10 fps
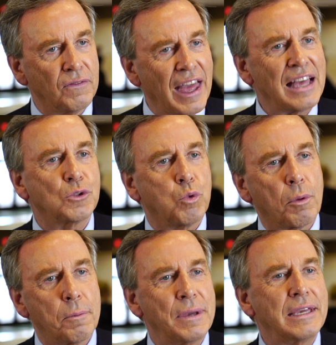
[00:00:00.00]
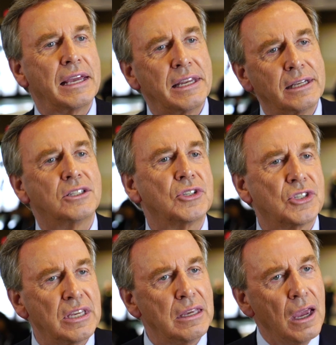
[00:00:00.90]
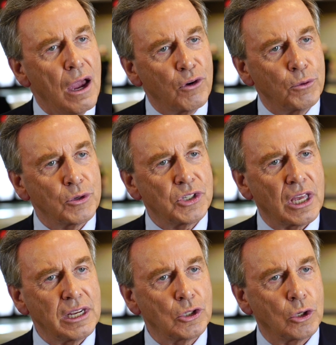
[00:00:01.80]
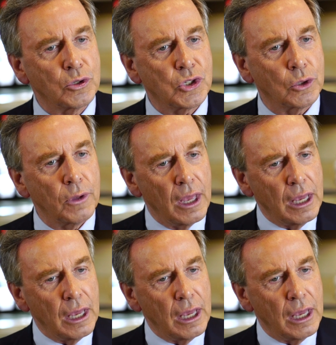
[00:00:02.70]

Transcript: And that's what we're beginning to see from those studies also.